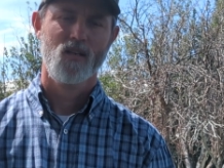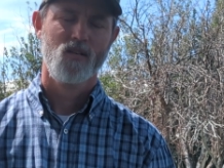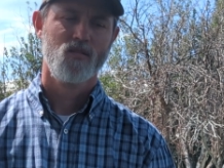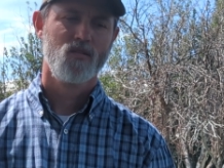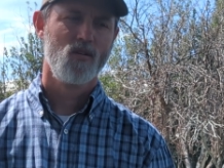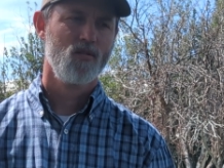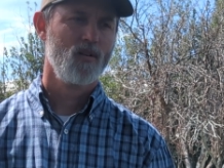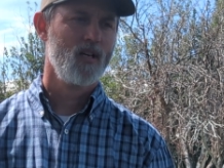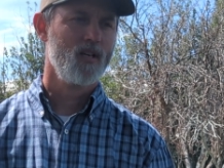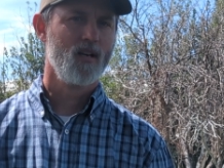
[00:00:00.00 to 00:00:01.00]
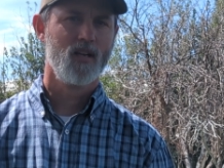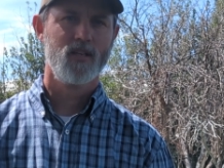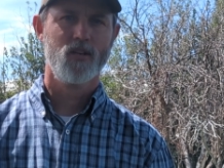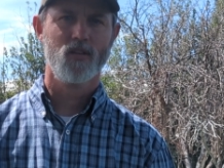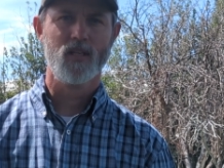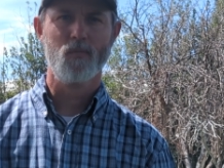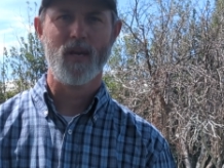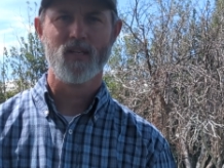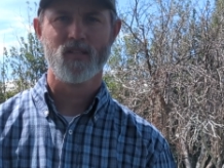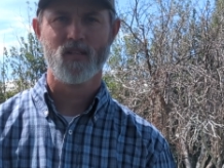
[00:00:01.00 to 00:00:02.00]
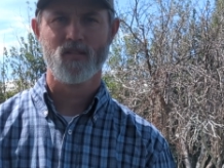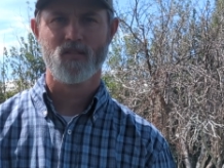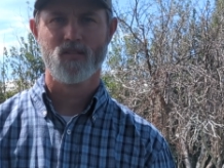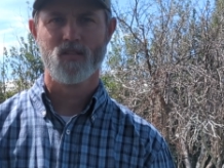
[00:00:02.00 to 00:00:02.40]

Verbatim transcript: So uh, on a yearly basis,